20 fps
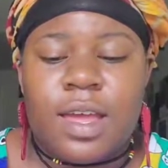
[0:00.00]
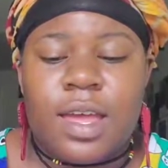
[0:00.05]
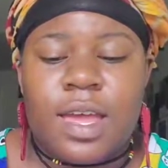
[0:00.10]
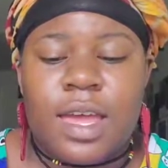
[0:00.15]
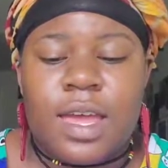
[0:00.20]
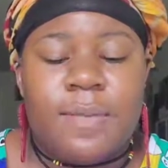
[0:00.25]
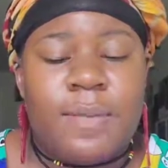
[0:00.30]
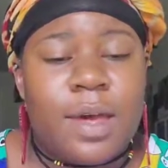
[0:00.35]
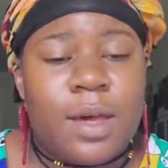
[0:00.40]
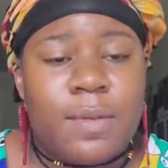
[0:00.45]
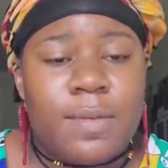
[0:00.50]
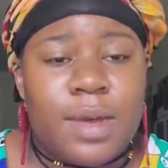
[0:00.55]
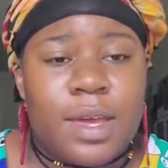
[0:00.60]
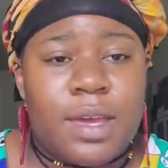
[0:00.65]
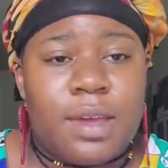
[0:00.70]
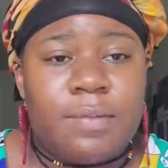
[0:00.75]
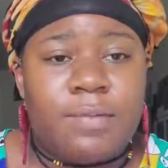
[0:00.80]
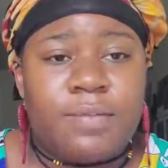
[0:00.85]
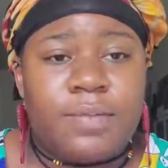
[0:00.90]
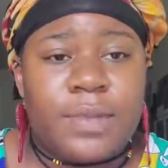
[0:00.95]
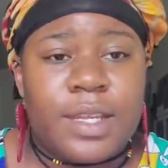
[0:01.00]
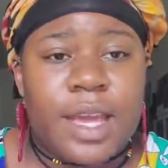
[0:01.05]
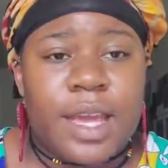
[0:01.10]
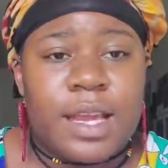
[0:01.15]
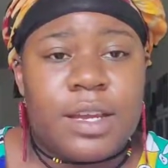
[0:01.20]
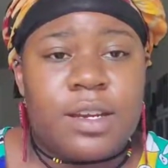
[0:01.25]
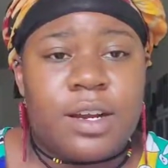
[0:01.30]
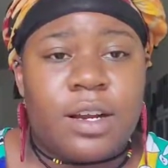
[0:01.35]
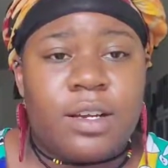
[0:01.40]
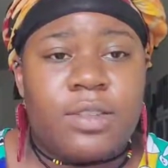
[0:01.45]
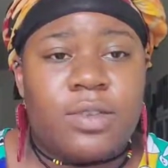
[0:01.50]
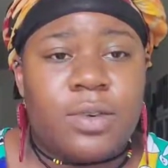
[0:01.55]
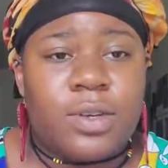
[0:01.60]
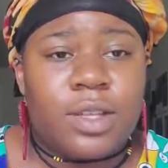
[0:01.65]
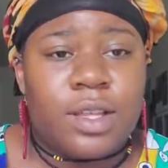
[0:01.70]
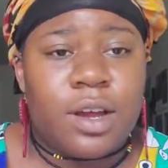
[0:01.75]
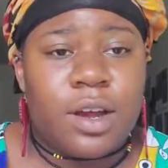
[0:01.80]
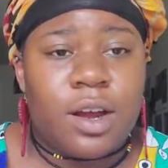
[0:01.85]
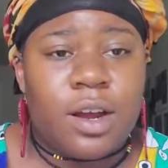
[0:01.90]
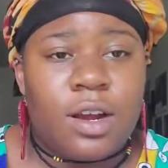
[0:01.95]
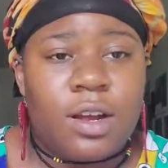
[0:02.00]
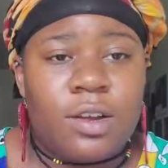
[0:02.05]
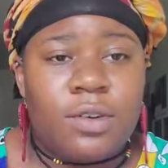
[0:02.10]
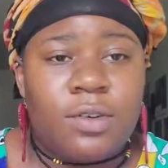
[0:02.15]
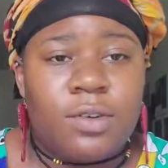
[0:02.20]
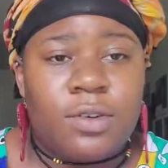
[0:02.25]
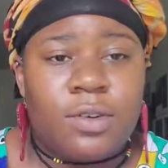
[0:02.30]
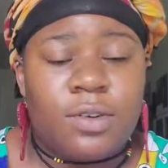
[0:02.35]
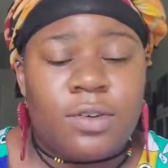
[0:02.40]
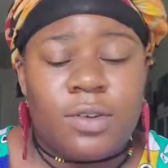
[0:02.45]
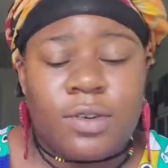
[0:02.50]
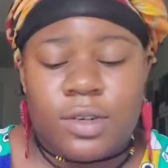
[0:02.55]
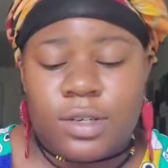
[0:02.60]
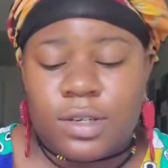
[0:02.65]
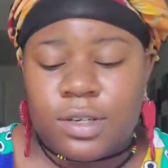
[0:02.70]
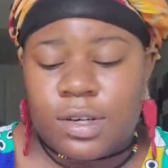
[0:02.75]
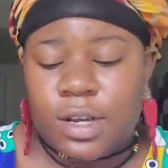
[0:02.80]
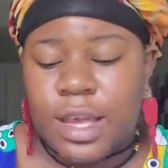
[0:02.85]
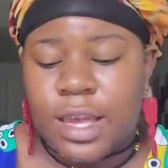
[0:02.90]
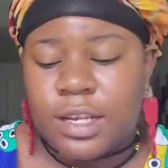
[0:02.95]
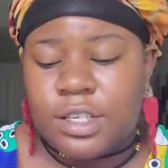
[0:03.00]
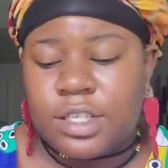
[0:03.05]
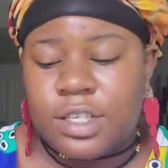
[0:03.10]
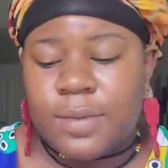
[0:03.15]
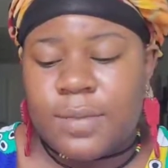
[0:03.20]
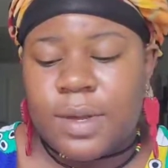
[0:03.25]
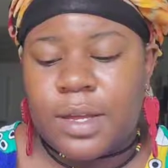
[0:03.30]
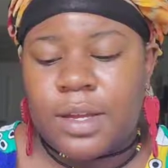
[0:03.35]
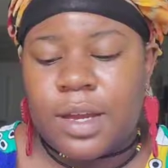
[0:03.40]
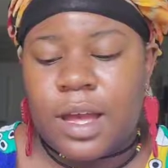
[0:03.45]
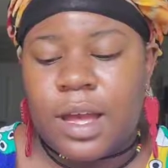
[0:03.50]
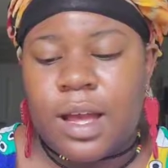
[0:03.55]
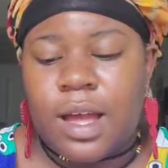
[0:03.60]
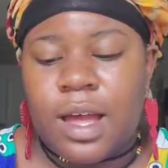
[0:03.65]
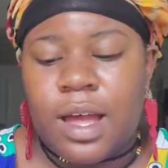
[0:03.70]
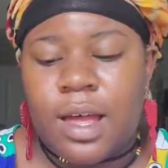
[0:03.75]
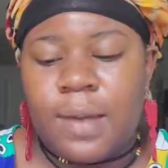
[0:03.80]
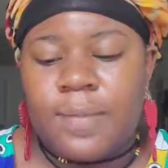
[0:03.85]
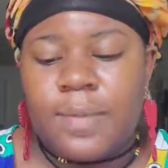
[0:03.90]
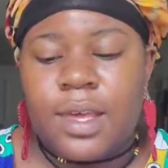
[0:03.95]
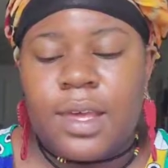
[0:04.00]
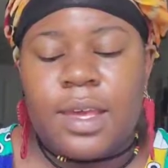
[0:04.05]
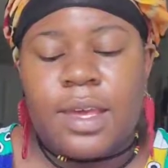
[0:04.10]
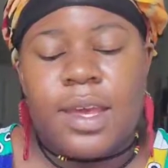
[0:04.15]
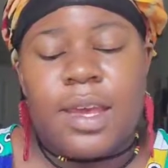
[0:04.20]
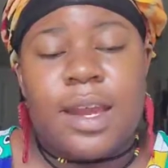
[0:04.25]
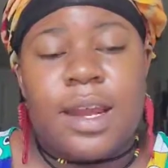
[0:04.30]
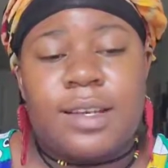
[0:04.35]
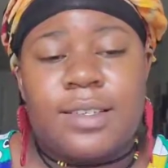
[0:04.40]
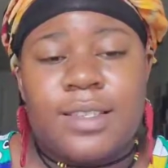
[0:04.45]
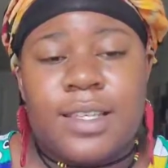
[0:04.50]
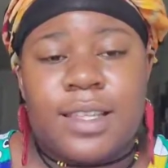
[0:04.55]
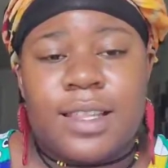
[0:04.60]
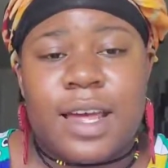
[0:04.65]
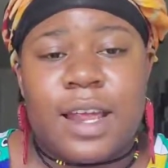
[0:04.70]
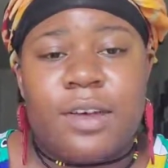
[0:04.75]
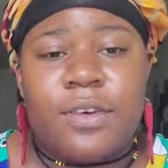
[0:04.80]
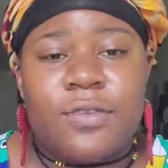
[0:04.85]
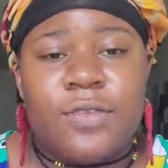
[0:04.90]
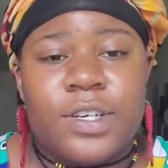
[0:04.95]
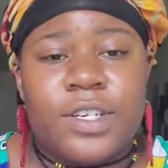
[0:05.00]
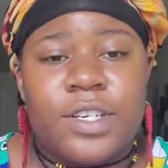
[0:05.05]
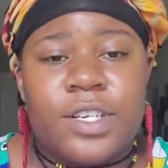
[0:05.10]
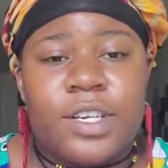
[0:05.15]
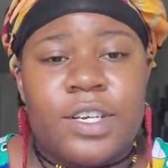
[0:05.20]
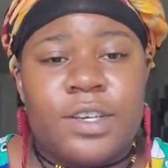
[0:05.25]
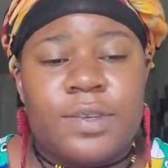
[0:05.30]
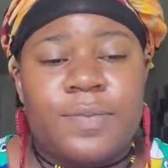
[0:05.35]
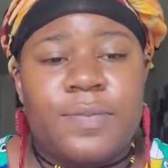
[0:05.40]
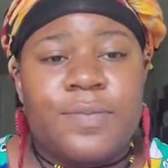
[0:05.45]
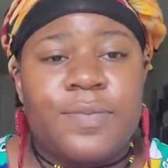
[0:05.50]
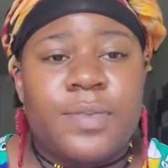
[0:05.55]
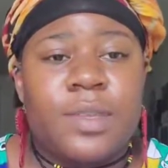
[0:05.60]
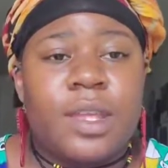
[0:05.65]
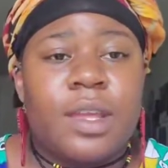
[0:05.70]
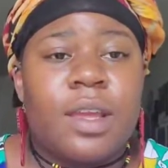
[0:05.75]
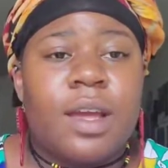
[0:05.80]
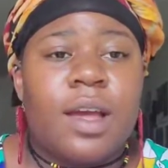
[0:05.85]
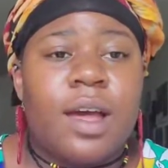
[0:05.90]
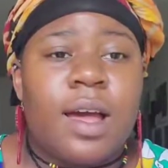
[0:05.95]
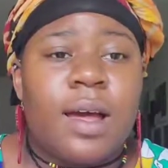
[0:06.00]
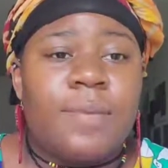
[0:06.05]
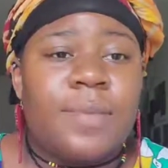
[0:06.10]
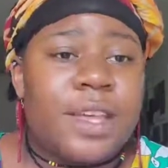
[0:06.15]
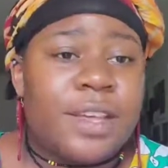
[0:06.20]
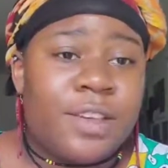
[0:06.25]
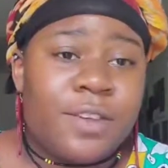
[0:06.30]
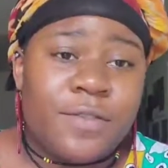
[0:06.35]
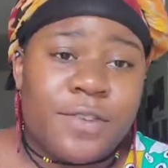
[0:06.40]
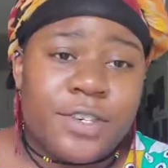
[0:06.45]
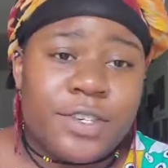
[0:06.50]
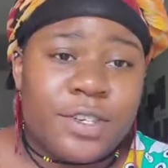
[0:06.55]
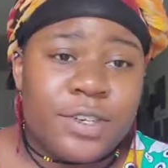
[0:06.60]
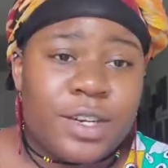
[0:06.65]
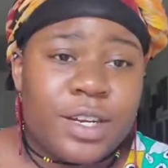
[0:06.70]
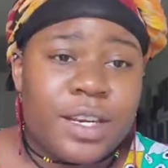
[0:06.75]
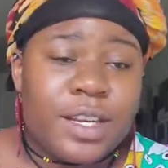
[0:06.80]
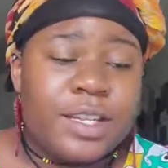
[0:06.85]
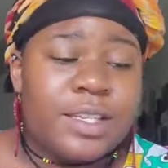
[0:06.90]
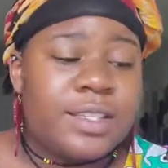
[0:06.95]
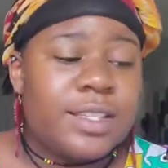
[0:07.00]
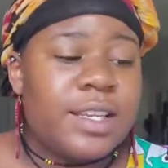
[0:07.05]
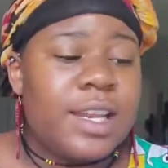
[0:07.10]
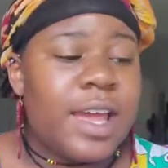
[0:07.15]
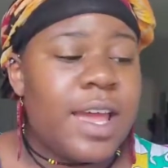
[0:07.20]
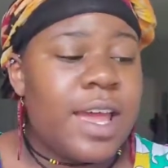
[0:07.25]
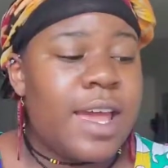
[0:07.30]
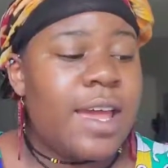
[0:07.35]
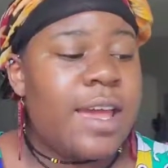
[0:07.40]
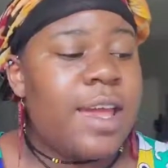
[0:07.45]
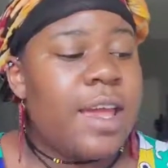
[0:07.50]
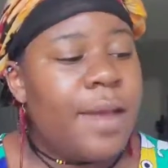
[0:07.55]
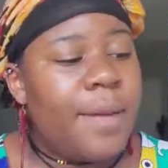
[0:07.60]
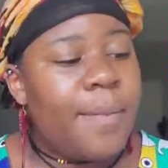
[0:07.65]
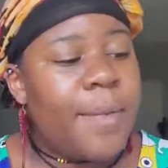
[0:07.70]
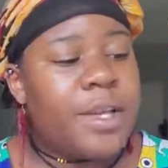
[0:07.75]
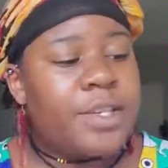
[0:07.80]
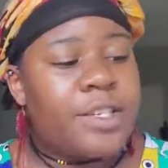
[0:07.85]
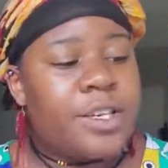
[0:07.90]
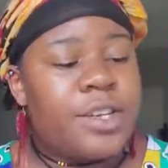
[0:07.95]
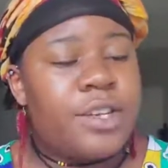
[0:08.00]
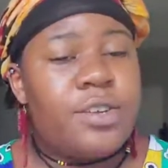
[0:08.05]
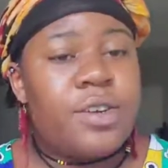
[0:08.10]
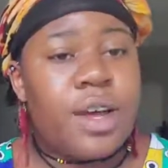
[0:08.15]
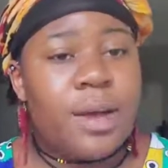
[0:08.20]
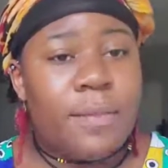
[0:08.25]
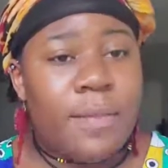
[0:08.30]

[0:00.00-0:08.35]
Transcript: email me at darkthornartistry@gmail.com and I'll send that over to you. Thank you for tuning in today. Make sure you come